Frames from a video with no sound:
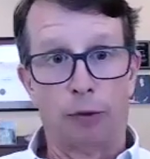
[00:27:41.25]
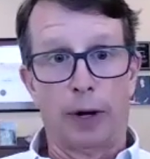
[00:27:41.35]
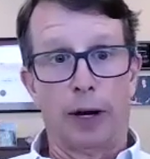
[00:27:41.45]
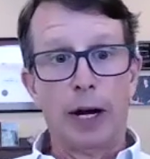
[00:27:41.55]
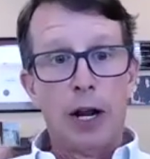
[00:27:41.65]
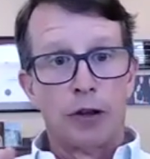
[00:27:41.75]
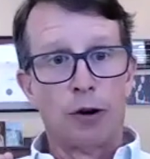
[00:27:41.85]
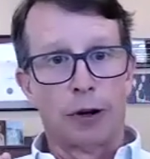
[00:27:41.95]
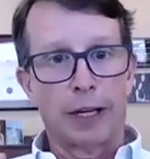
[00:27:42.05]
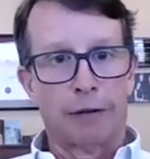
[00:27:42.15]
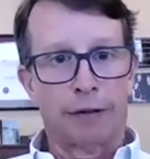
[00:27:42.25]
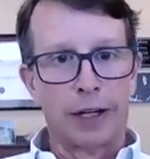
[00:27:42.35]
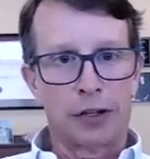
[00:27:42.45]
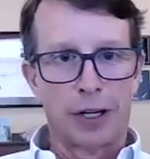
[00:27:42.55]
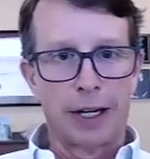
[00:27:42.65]
where your
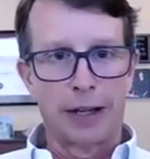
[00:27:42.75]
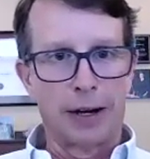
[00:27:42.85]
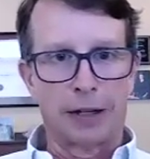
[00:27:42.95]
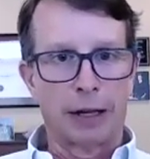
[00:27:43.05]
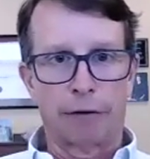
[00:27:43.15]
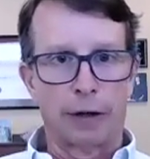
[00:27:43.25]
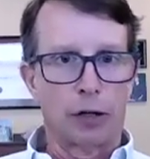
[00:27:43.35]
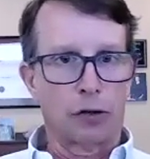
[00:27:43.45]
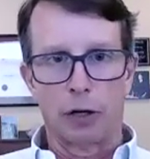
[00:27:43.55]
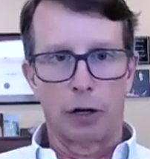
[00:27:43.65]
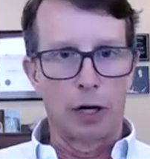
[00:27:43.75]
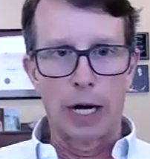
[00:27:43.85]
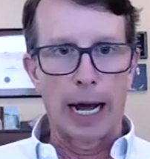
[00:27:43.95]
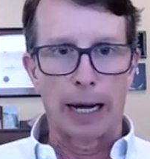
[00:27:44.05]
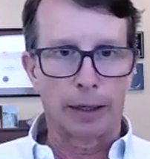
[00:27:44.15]
definition and their definition are
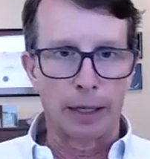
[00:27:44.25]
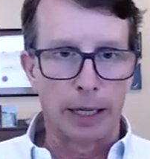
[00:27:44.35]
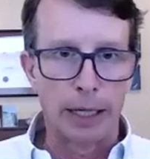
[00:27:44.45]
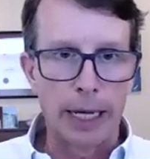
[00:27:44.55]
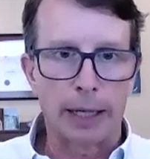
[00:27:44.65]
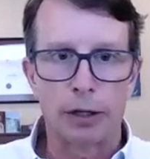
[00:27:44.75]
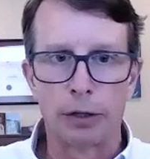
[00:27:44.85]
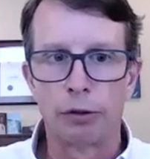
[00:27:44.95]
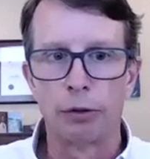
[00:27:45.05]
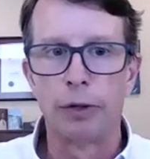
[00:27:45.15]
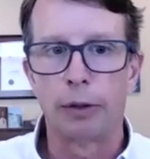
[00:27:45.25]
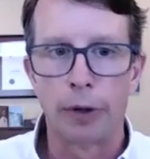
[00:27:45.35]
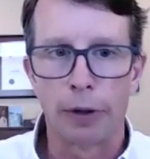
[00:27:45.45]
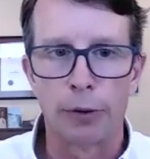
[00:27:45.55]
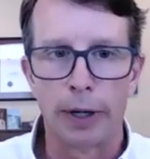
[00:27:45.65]
not congruent
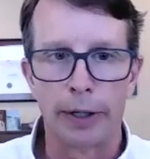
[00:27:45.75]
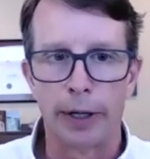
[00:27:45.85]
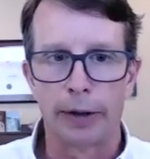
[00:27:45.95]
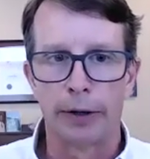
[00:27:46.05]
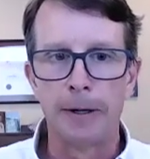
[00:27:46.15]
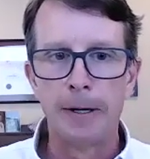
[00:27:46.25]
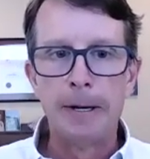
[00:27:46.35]
with one another.